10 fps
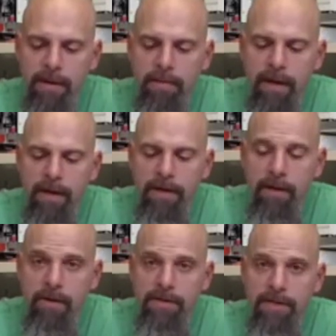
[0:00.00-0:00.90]
But you
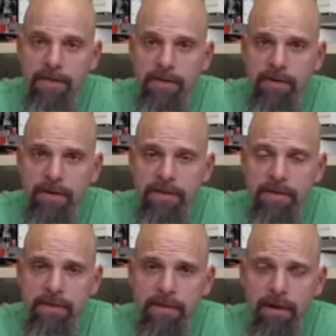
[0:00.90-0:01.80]
know what's easier is
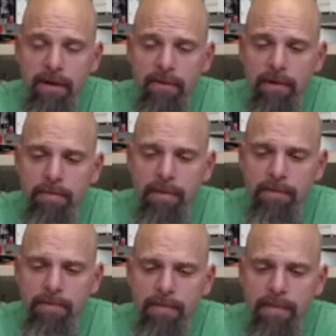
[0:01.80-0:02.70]
I'll crimp
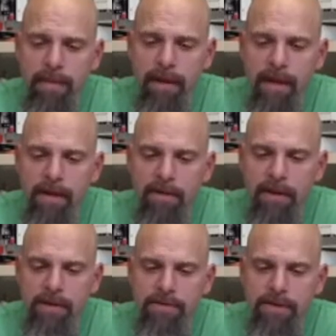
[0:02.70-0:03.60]
them and I'll
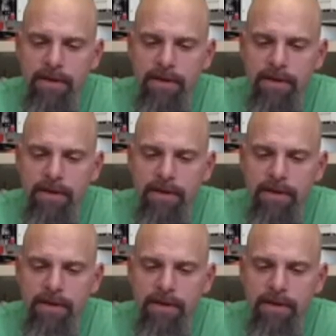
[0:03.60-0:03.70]
get them to you.